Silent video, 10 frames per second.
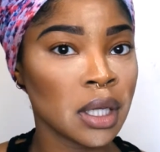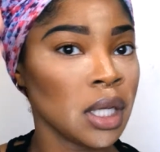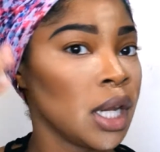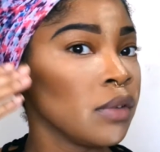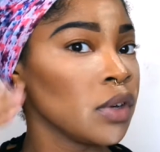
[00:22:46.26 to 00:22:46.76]

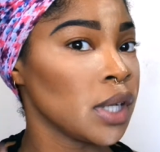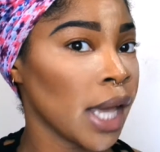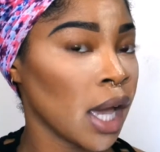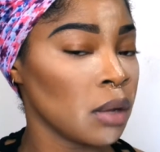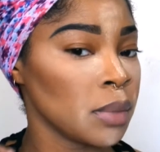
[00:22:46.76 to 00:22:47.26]
never
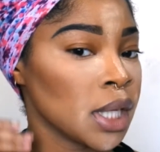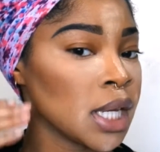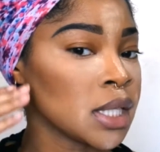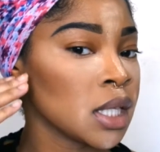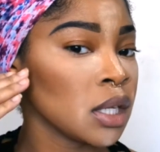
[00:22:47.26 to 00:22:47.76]
down,
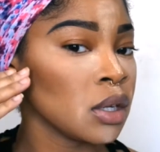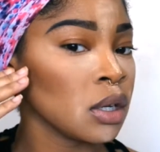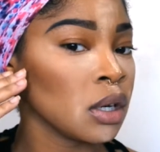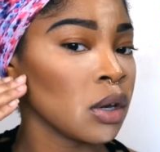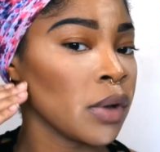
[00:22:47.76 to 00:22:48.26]
because then
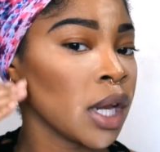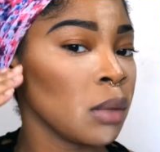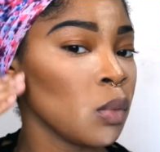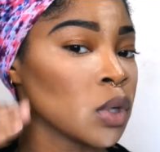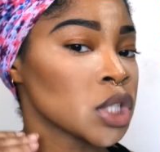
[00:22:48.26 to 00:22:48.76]
you're
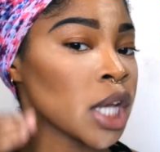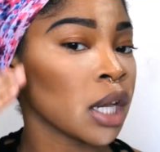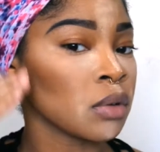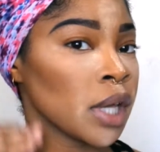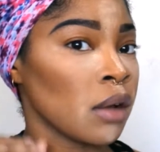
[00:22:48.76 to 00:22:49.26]
creating more
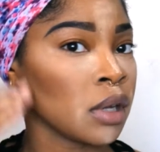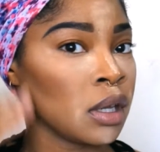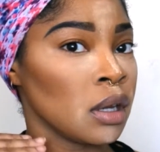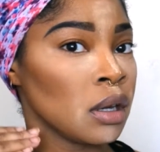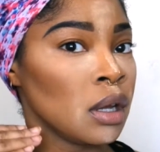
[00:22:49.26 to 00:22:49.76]
shadow down
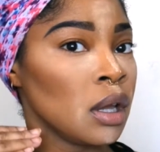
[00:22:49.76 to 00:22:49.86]
here.